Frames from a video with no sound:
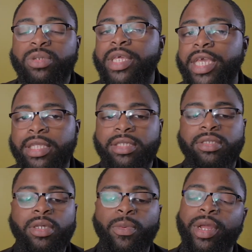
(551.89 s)
You need
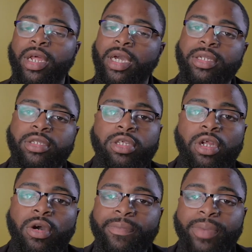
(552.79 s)
somewhere to
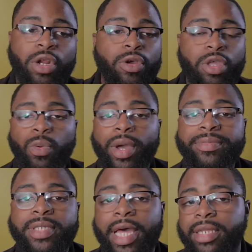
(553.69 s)
put it on your
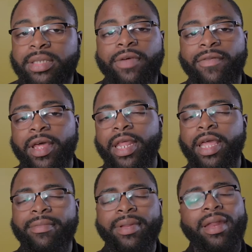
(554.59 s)
website and stuff like that.
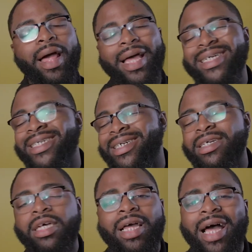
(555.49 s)
And
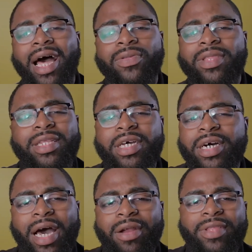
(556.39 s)

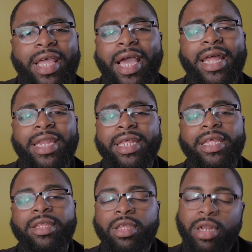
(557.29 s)
I don't think I need
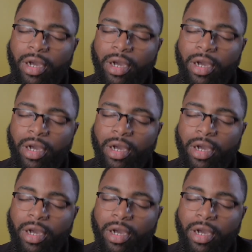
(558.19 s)
it.